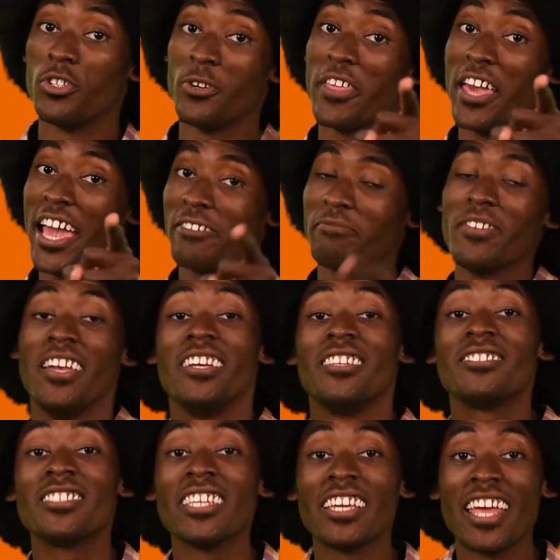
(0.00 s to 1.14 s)
do that.
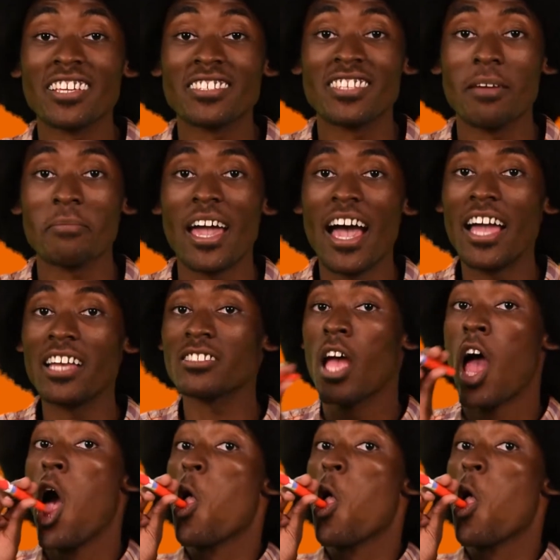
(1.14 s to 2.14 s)
See you next time, guys.